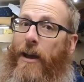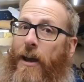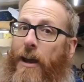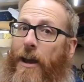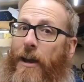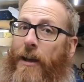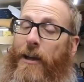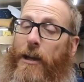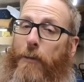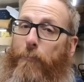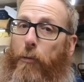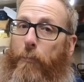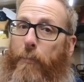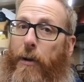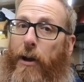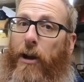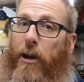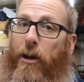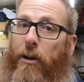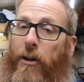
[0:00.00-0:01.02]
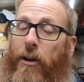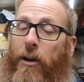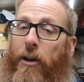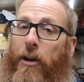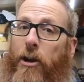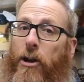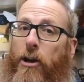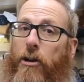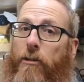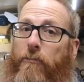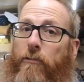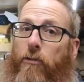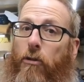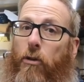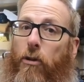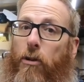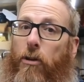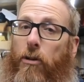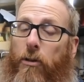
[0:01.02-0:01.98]
and get prepared
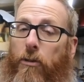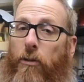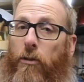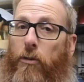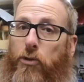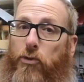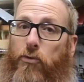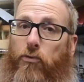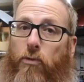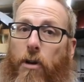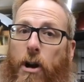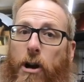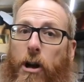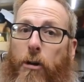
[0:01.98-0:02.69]
for those rocker